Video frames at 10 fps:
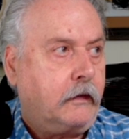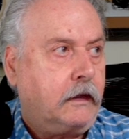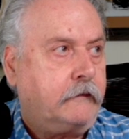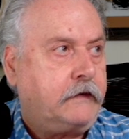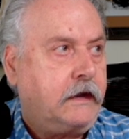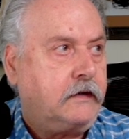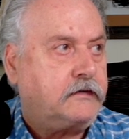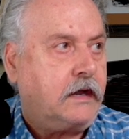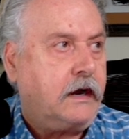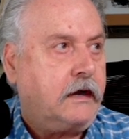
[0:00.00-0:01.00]
on the
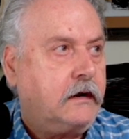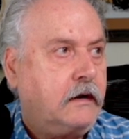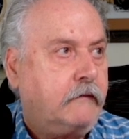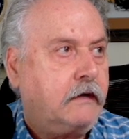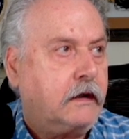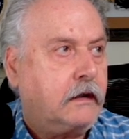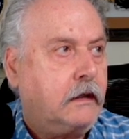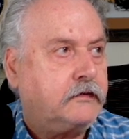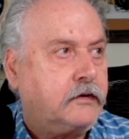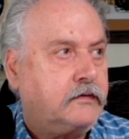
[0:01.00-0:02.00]
left-hand side here, I've got
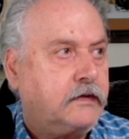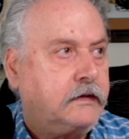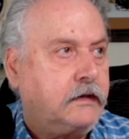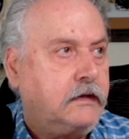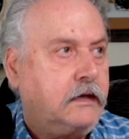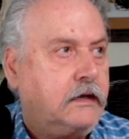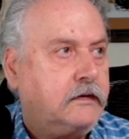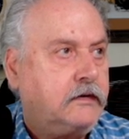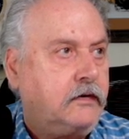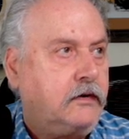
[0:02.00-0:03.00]
cluster set to
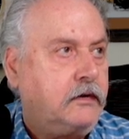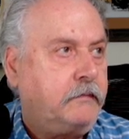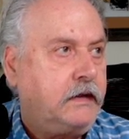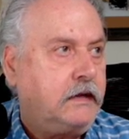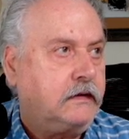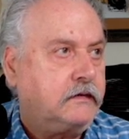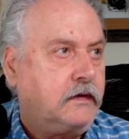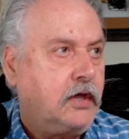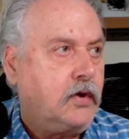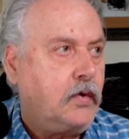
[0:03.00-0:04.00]
yes, UDP
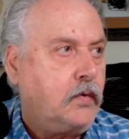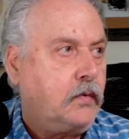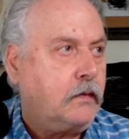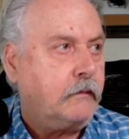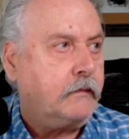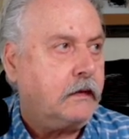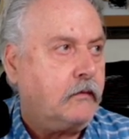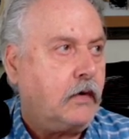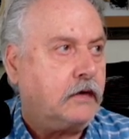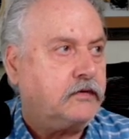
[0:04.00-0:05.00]
is no,
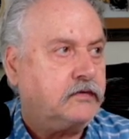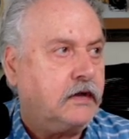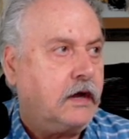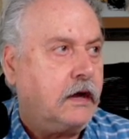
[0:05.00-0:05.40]
watch